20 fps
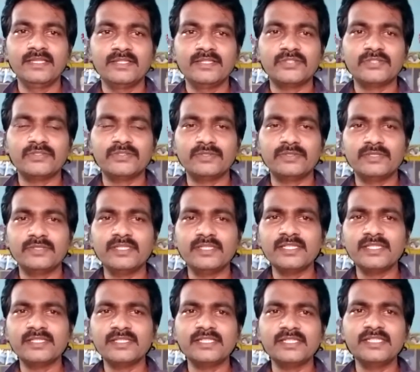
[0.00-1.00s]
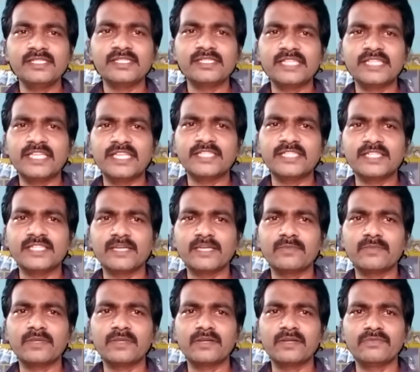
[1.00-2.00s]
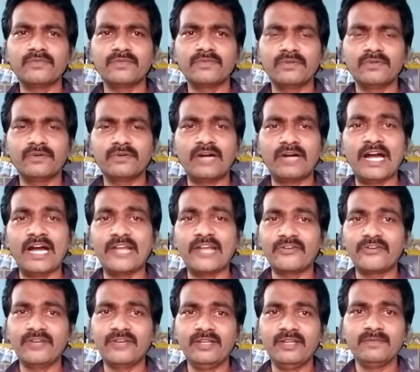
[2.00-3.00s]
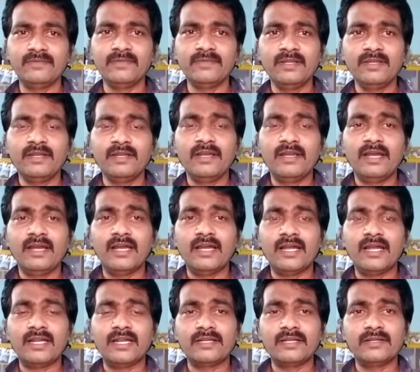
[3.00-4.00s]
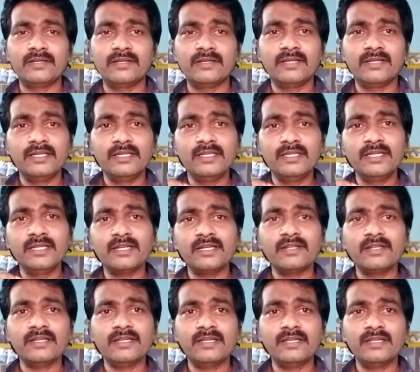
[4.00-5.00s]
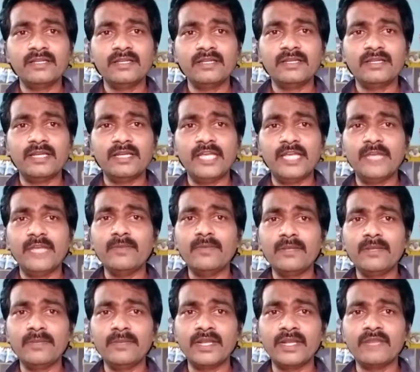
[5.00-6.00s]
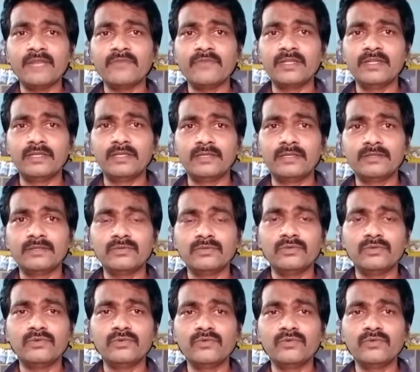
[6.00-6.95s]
So this is an example of irony. And here Abel Merriweather, who